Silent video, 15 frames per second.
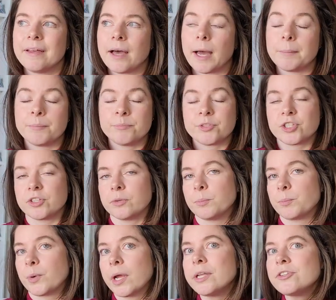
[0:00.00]
I'm still
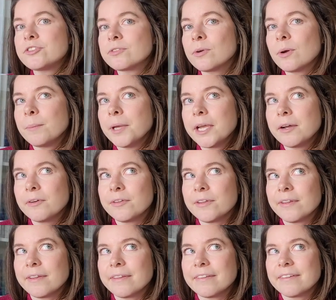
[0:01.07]
brainstorming
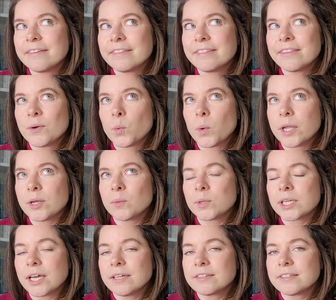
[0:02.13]
on what I
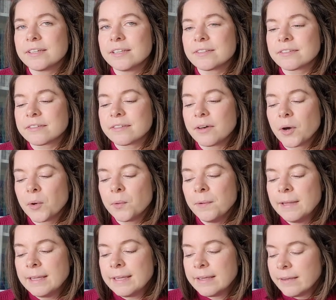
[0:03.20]
would like to knit though.
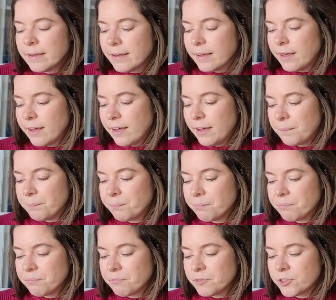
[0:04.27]

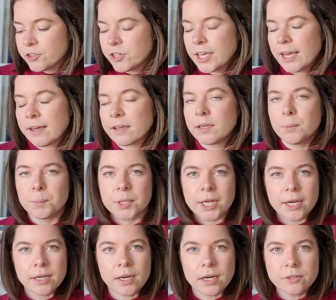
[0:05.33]
So yeah, keep an
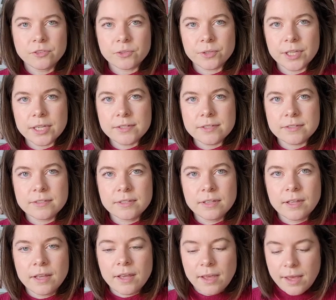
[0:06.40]
eye out on that.
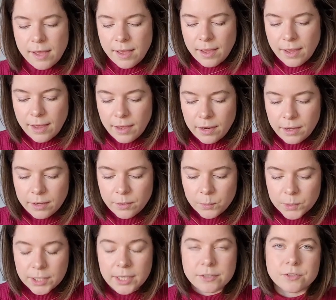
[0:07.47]
I
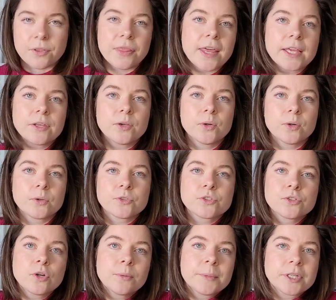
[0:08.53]
would like to thank you all
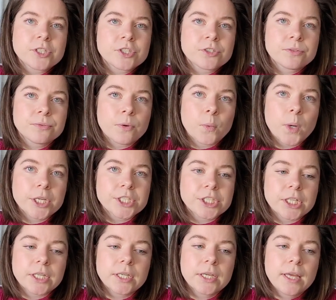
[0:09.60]
so much for
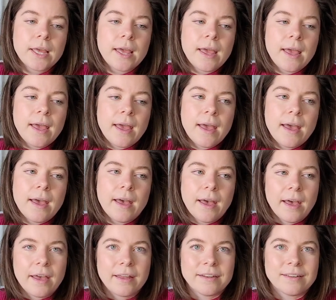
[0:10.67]
watching
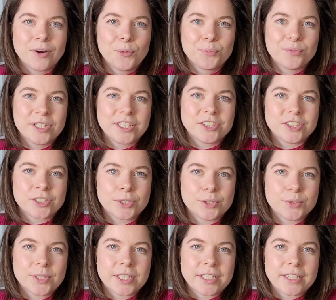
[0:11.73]
and hopefully see
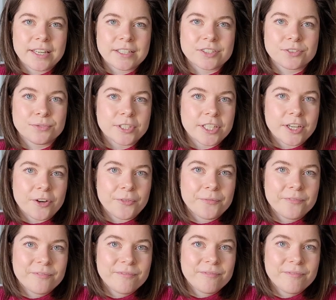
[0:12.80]
you in the next video.
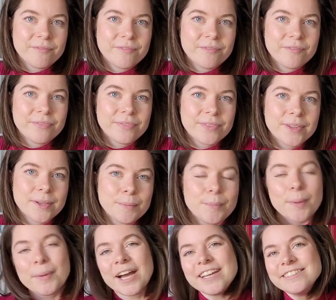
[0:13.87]

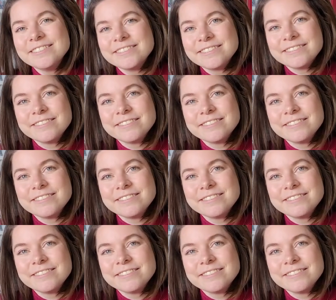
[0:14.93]
Bye bye.